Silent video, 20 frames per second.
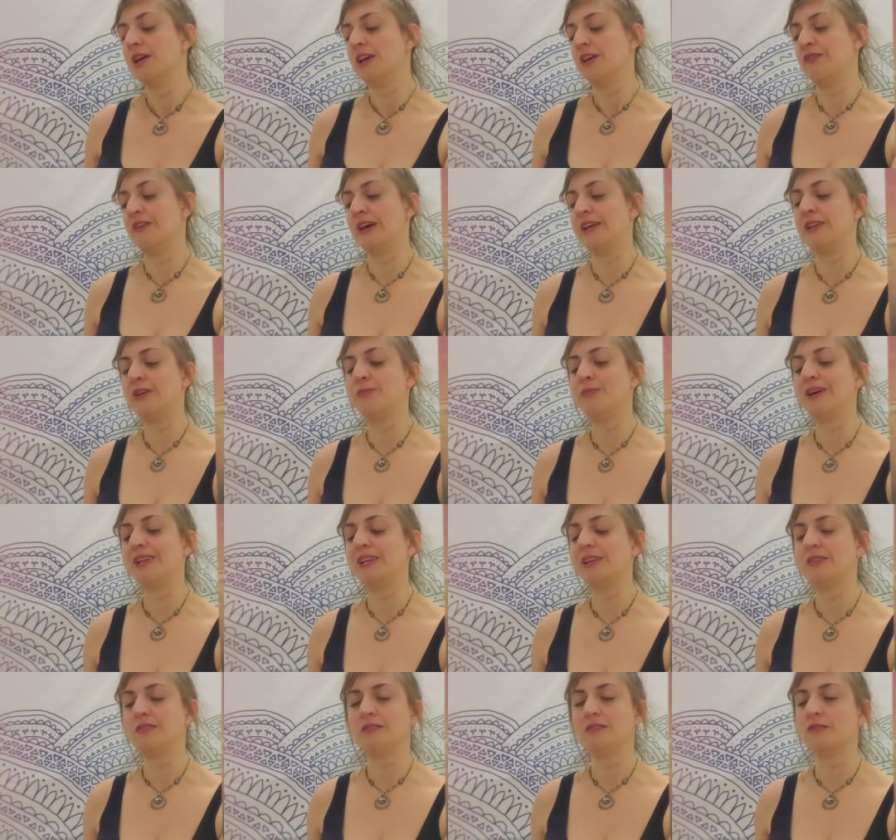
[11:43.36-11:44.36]
If
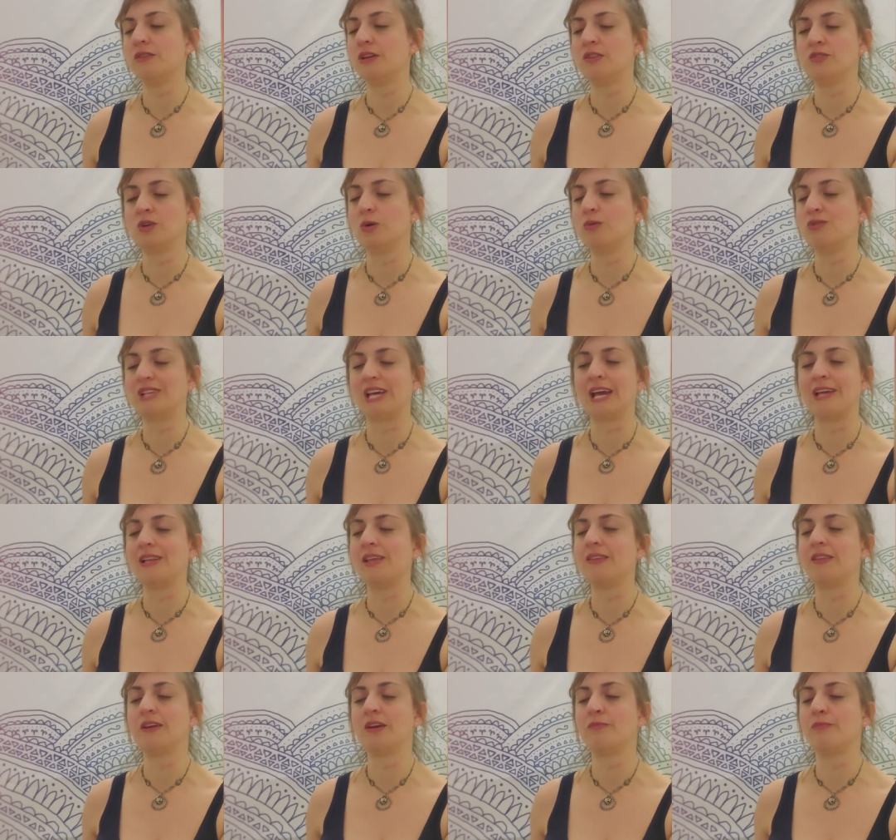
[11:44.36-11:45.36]
anybody knows
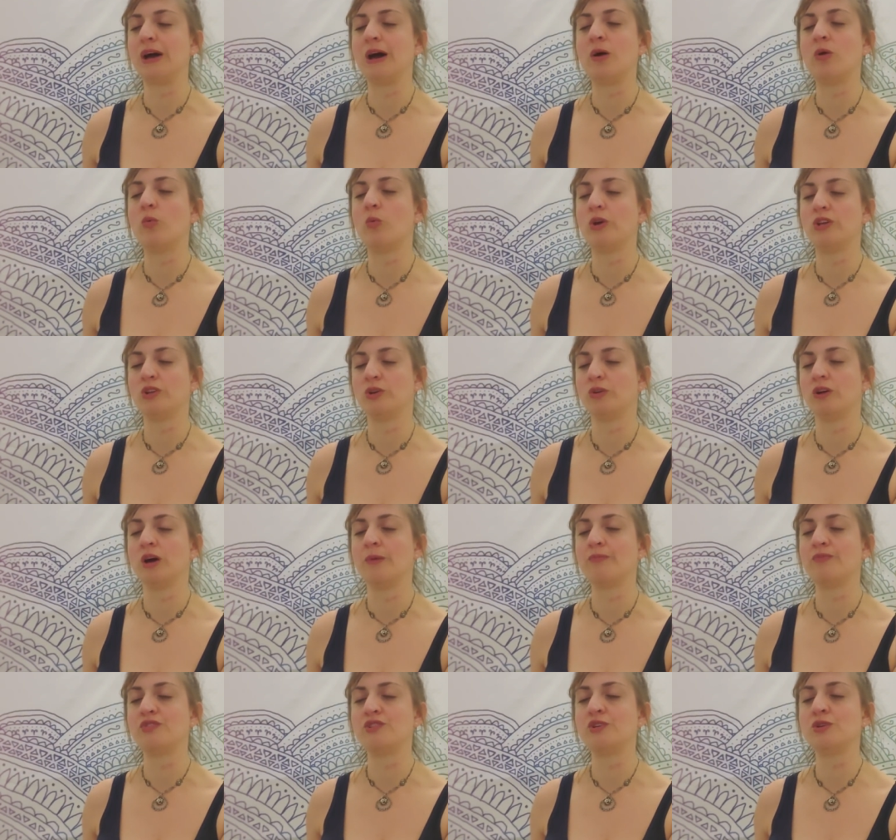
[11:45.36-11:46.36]
anything about what you're
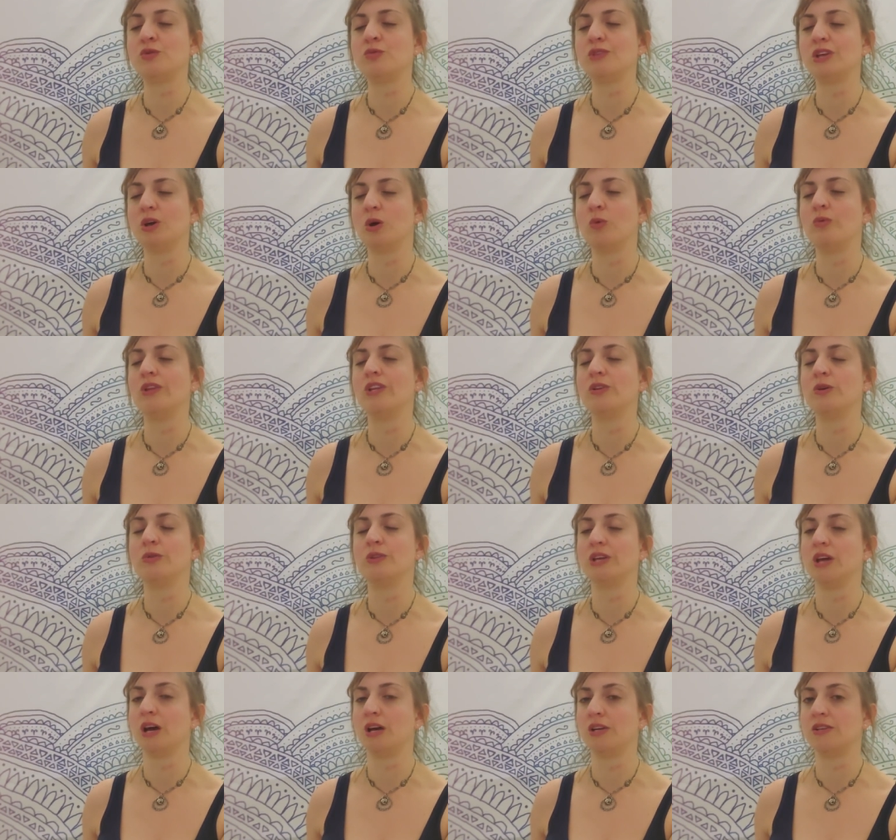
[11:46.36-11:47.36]
up to. They only know
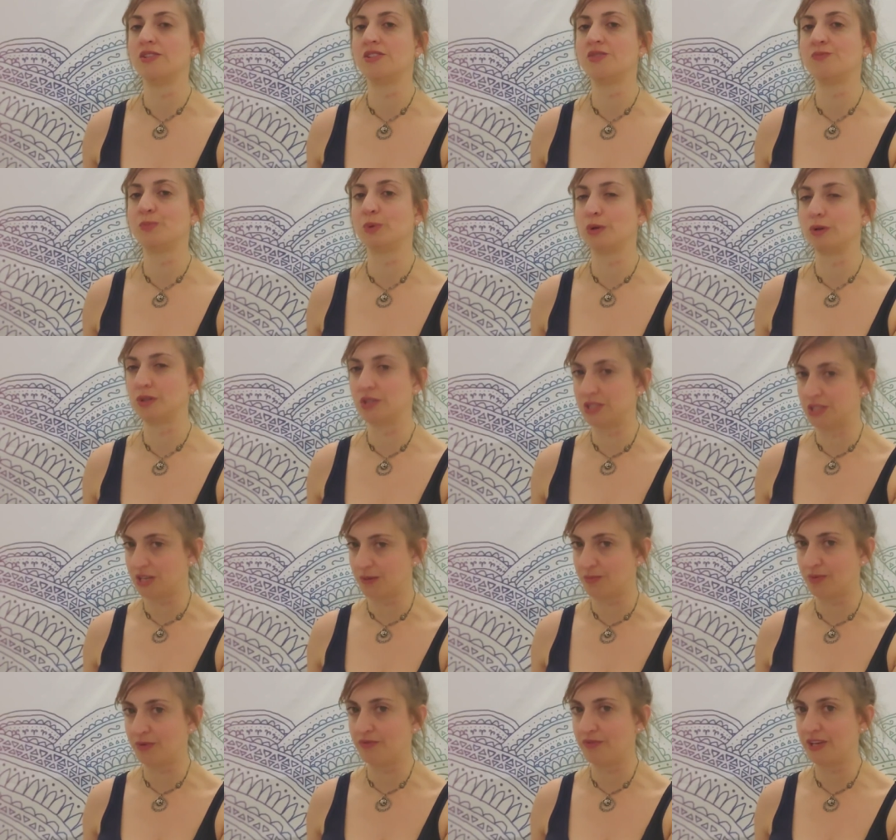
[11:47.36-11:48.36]
the iceberg
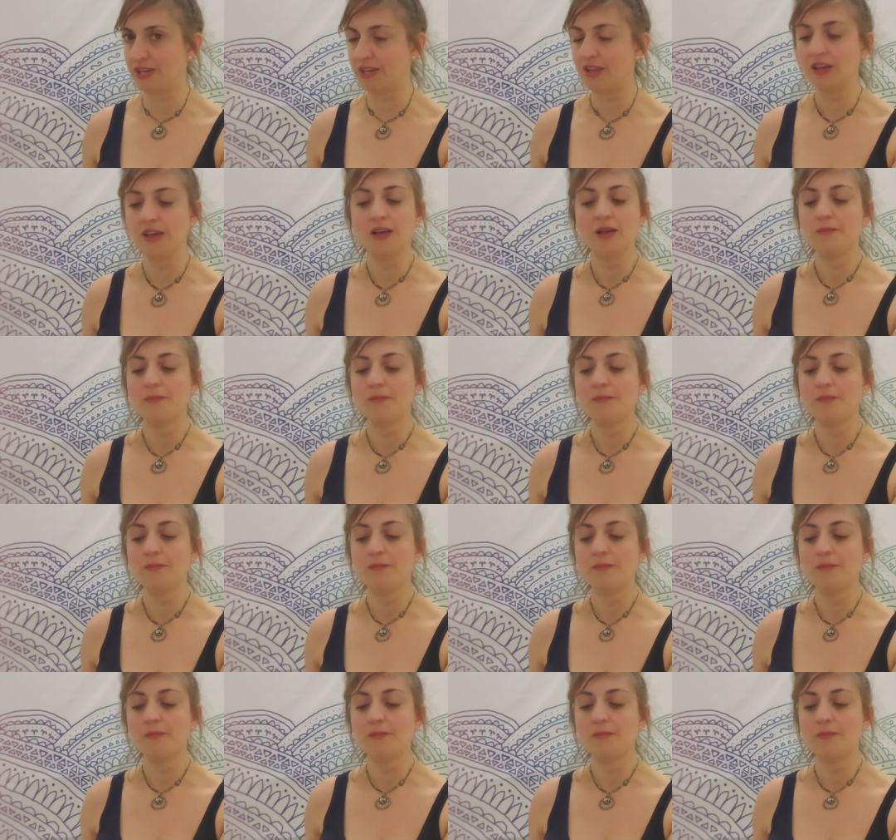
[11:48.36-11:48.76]
tip of it.